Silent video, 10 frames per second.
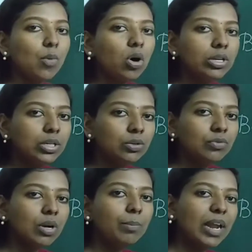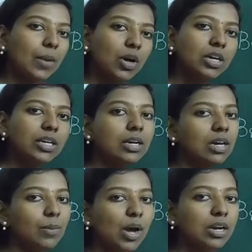molecule from paramagnetic and
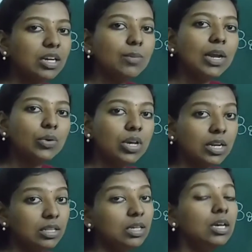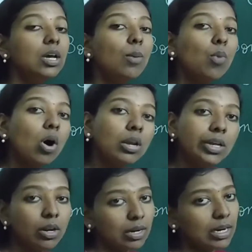diamagnetic by looking at the
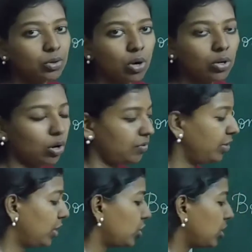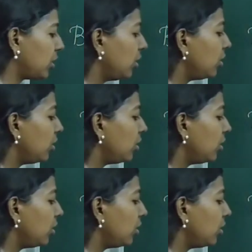molecular electronic configurations.